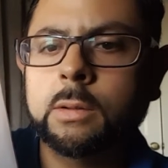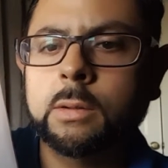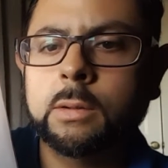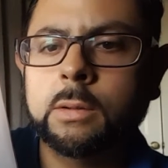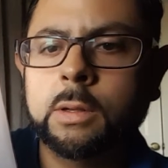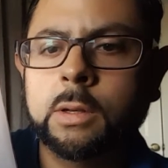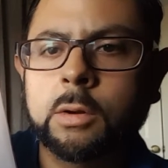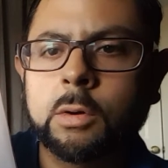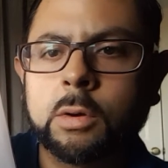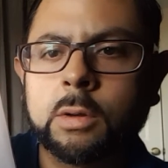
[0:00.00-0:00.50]

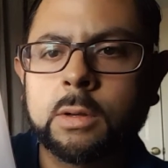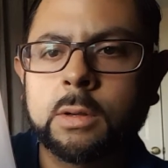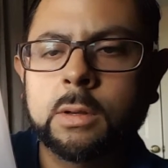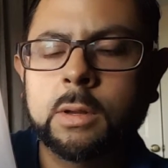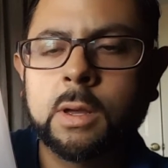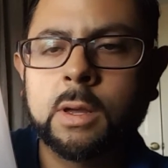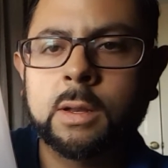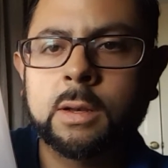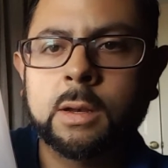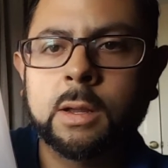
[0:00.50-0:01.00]
You know,
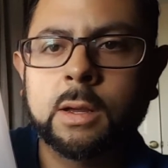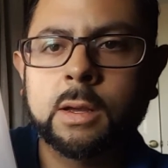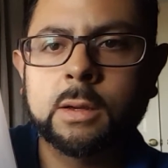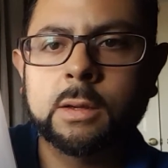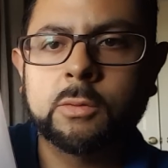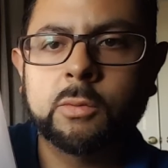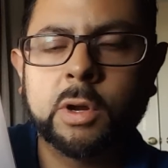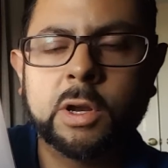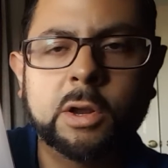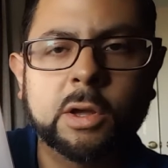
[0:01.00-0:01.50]
on
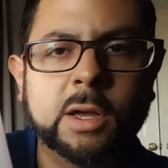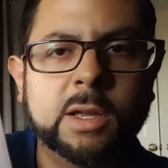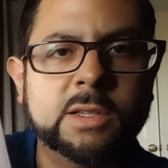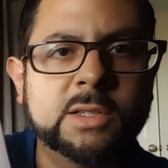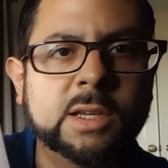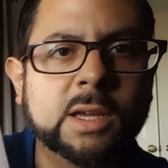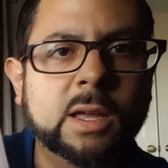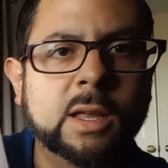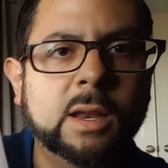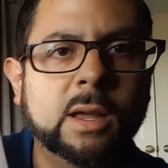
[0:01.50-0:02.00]

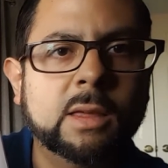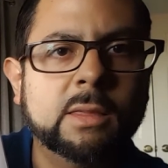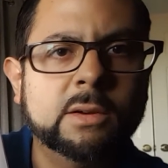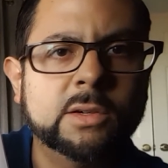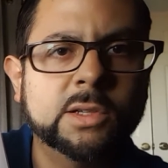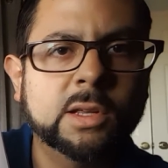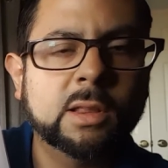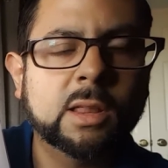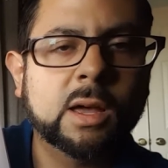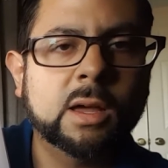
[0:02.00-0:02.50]
Radiohead's Kid A,
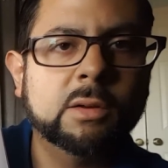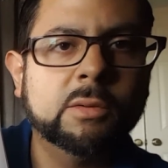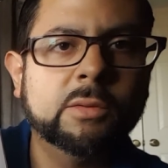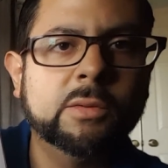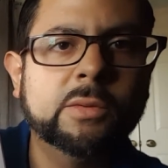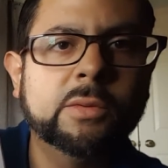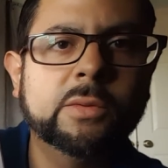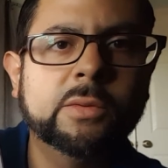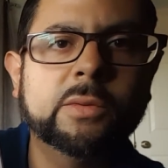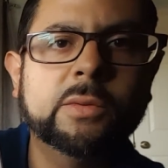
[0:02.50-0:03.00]
there's a lot
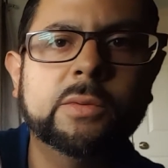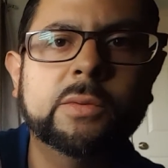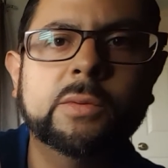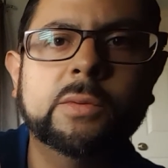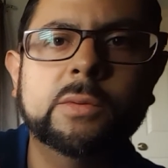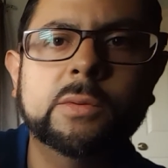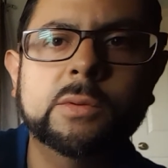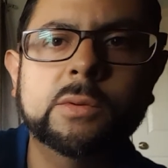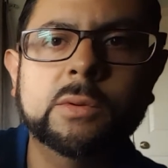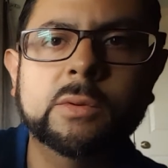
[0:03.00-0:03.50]
of
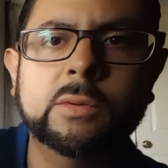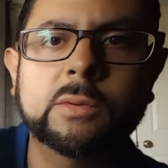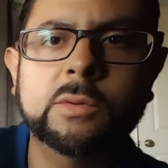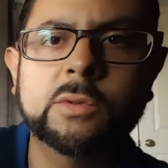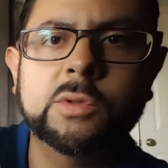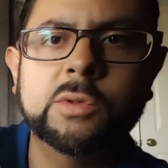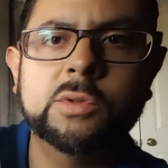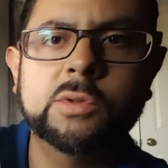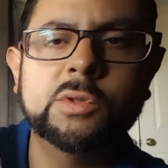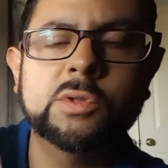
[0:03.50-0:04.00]

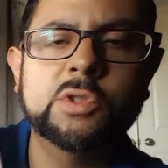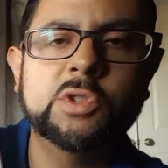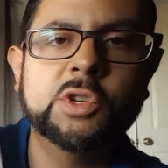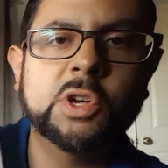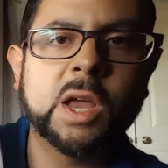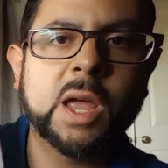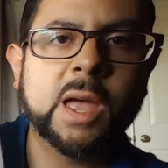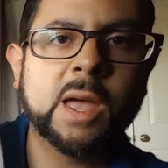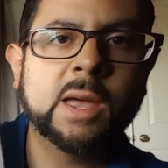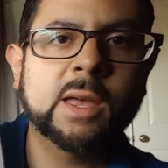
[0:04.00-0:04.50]

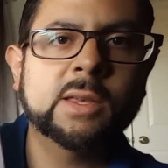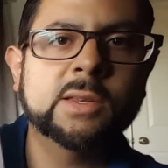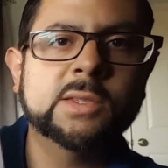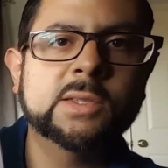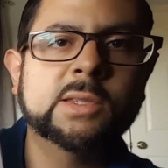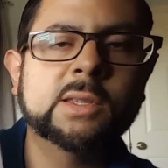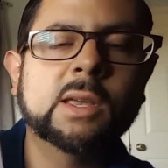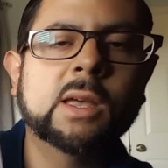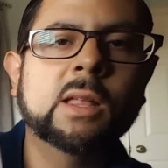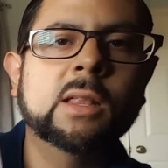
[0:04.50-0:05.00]

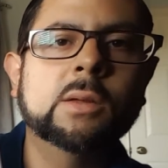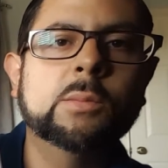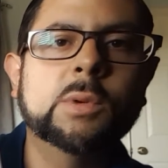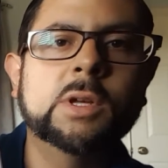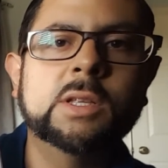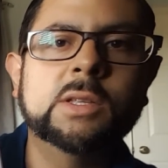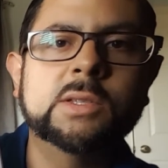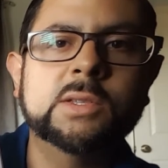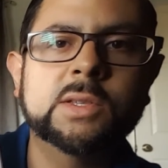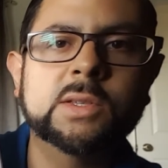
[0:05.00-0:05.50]
jazz
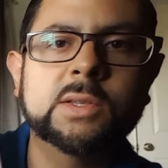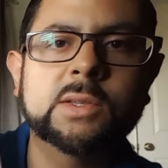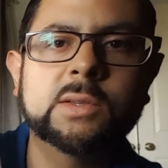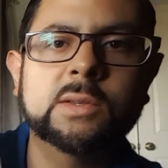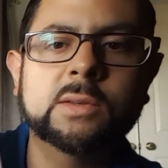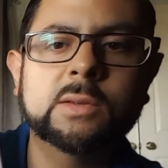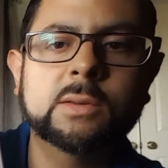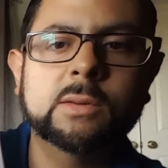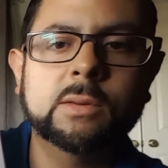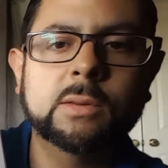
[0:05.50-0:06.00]

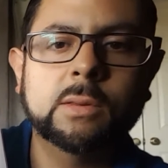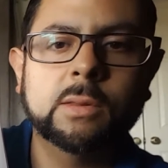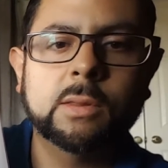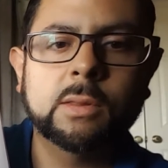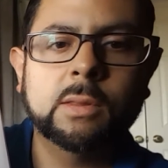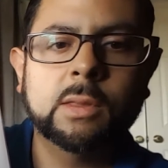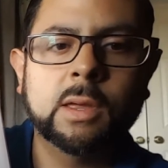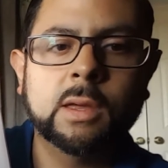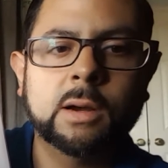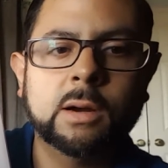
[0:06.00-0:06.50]
elements
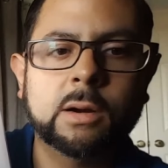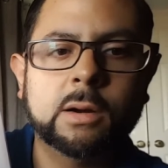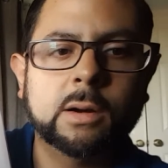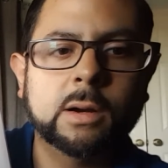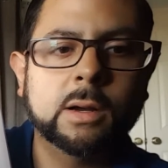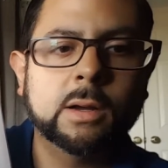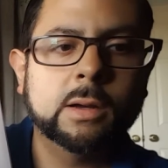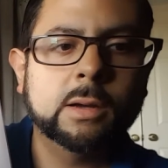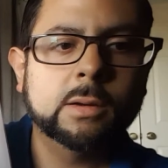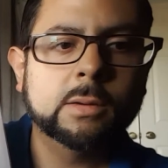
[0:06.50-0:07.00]
that
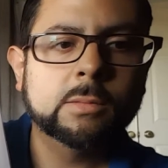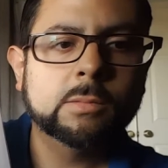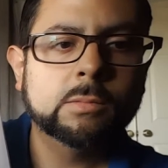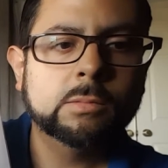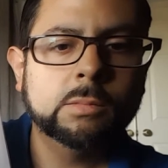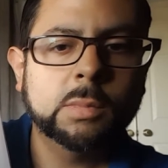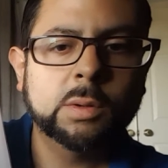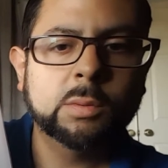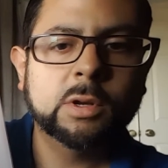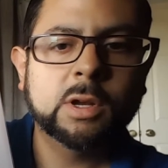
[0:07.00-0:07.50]
are
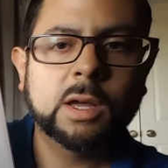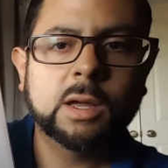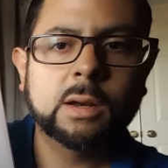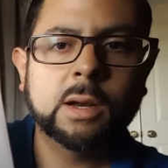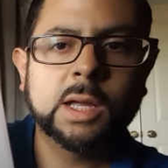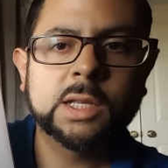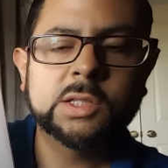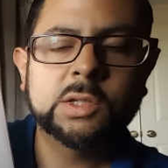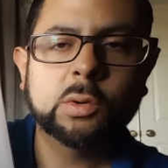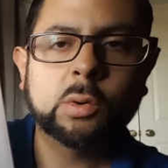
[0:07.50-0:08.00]
maybe
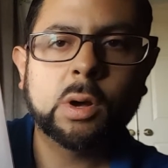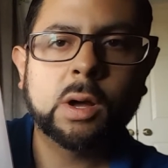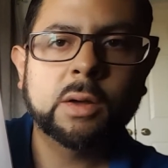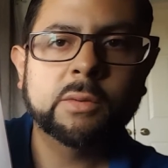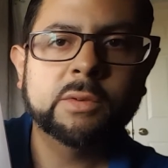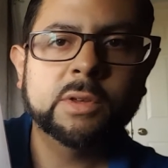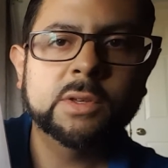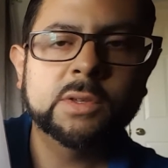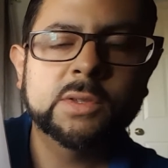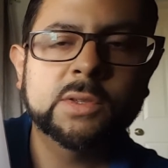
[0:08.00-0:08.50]
not so
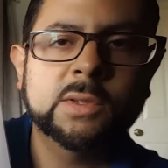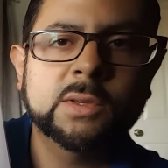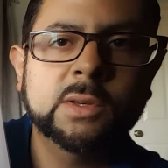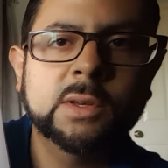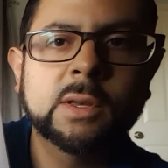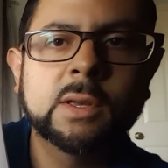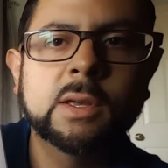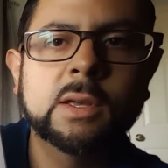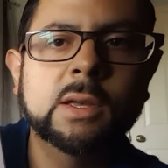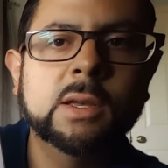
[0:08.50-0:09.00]
obvious
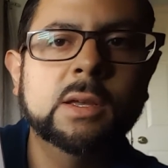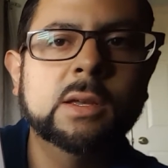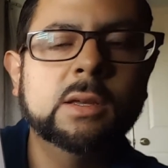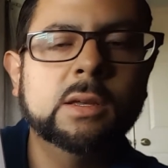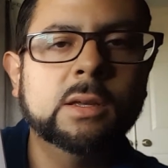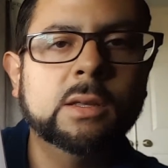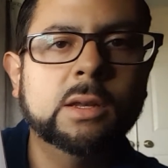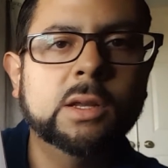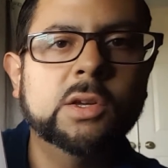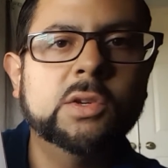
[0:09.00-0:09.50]

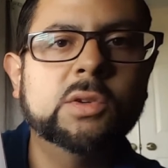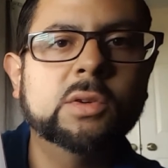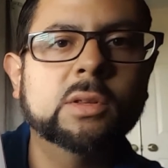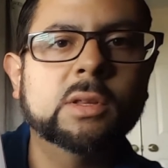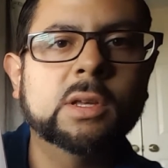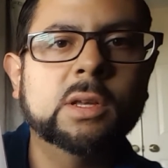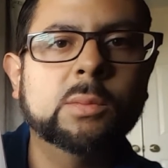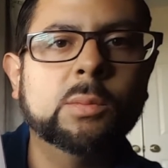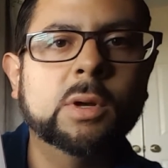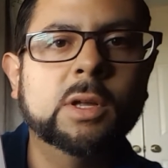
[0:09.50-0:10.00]

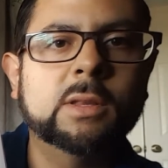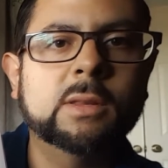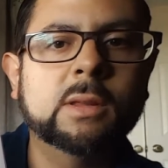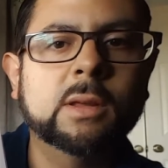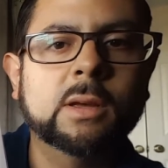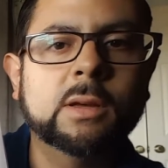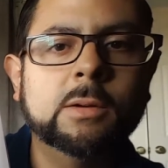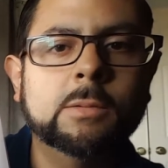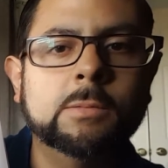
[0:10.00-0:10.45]
initially, but